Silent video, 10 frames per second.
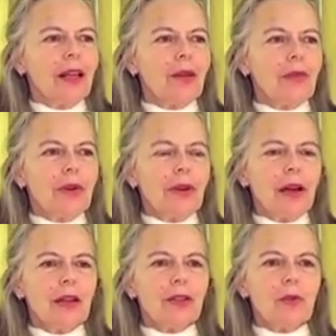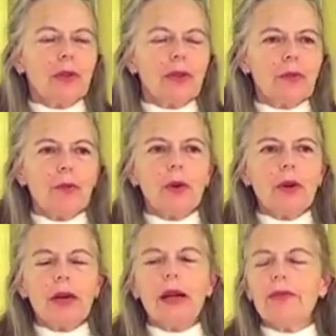a mirage with
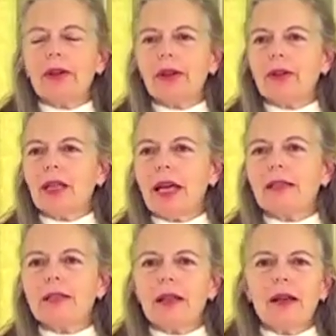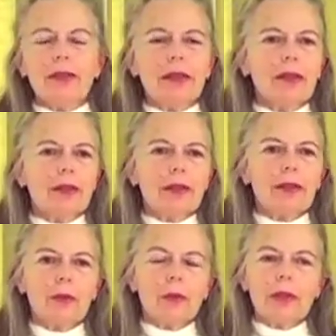more of it or less of it, or
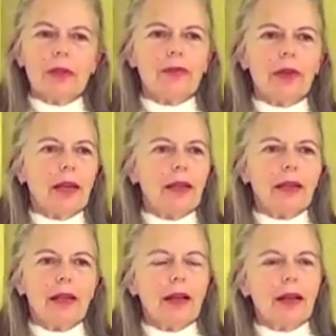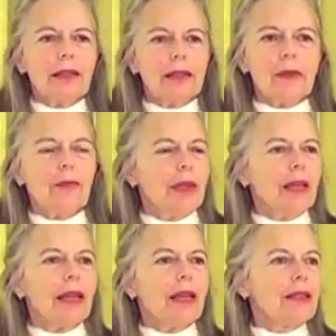with the right kinds of
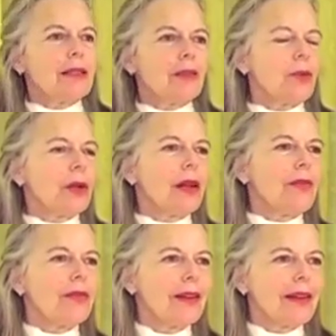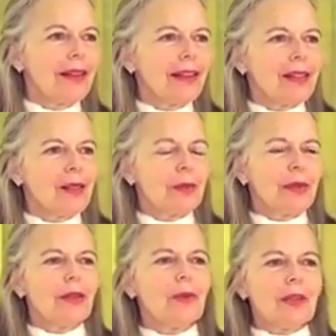beings, or whatever it is.
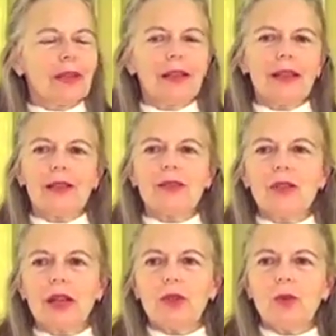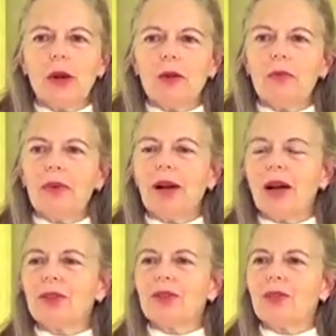But we're going to exchange one
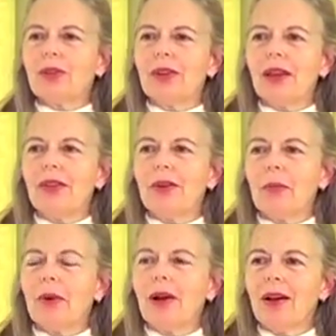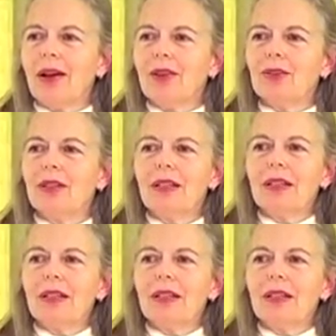mirage for another mirage.